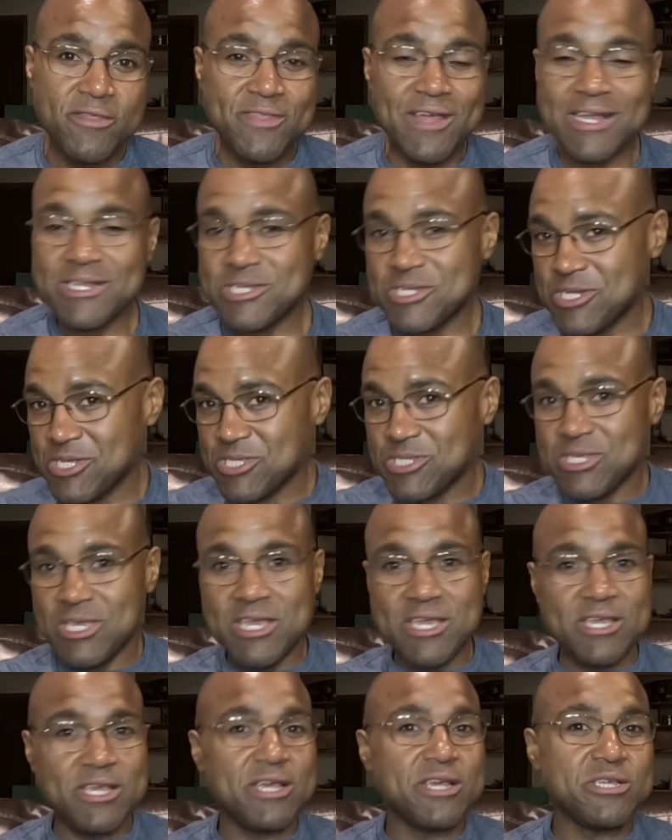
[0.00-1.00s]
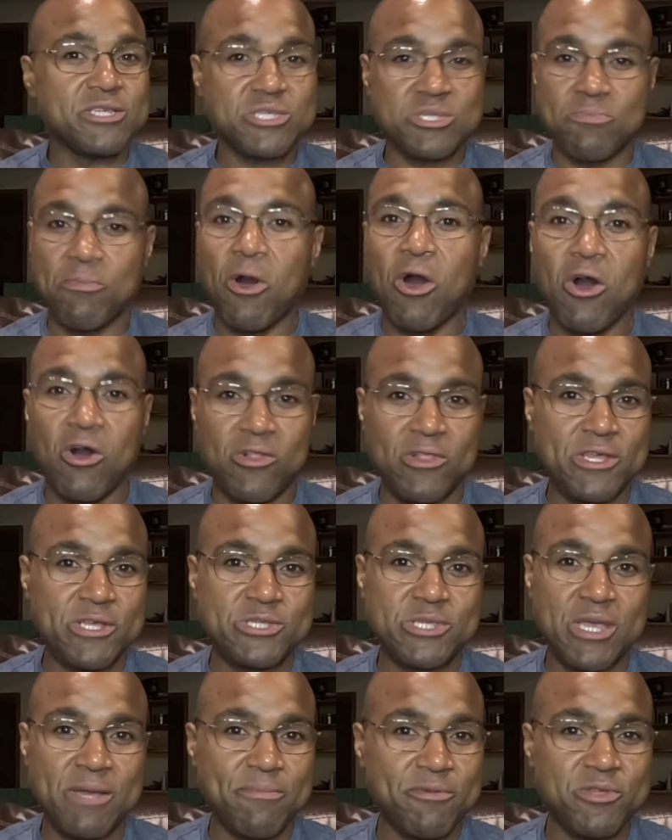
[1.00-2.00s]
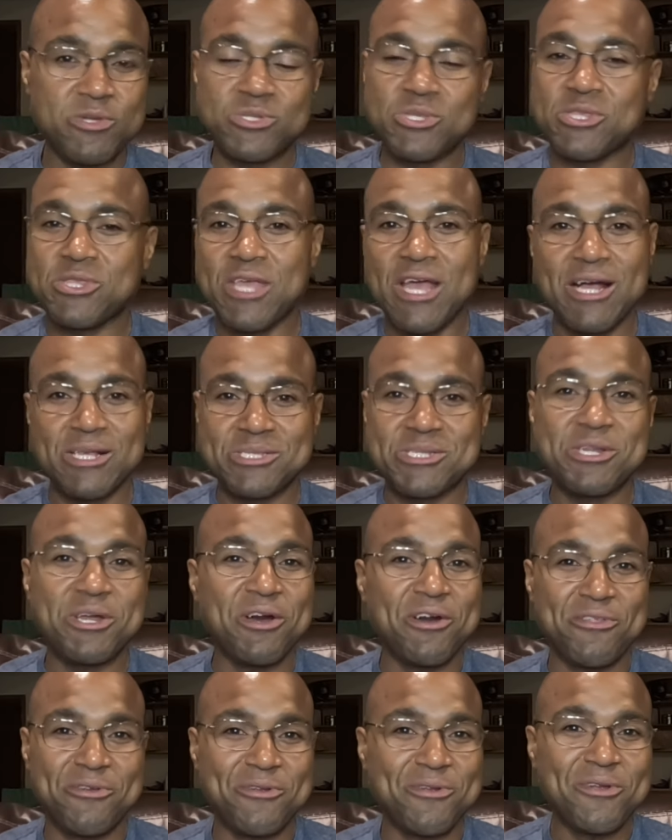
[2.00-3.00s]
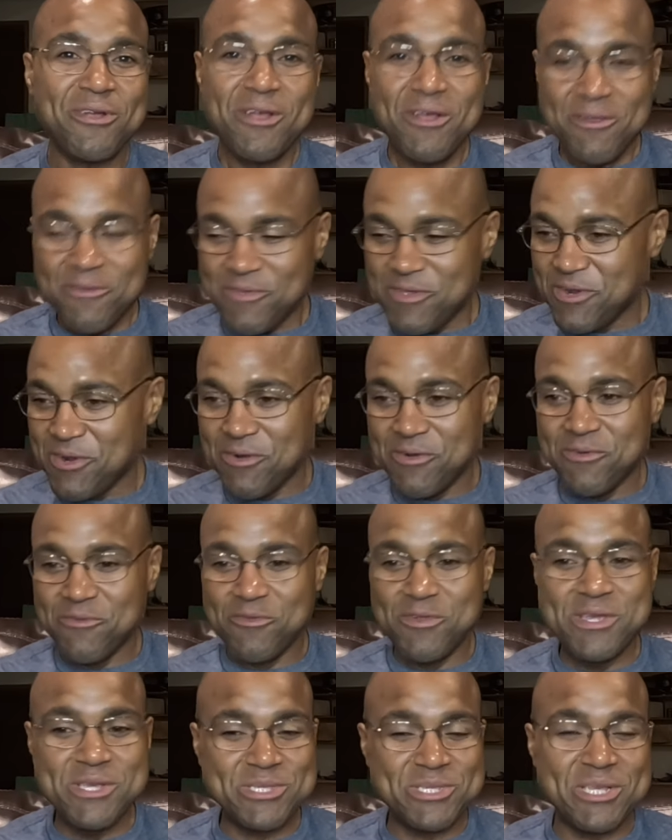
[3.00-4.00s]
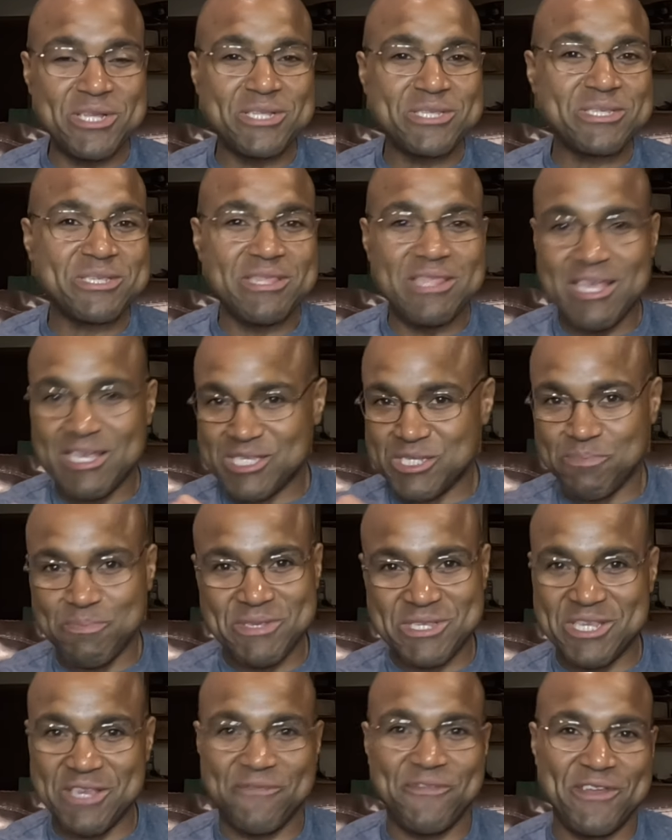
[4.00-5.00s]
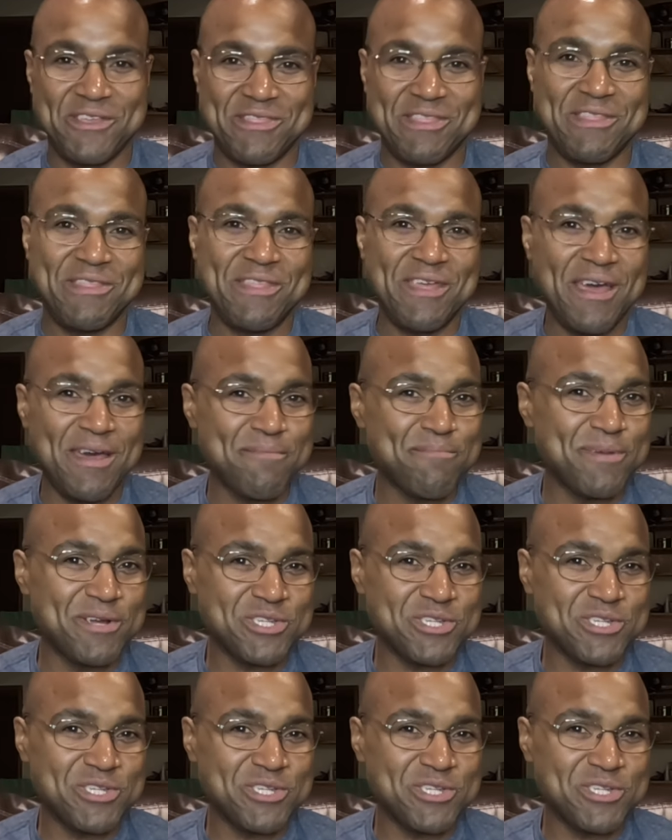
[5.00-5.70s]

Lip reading: That's just a small example. There's 1,000 other, you know, reasons less specific than that.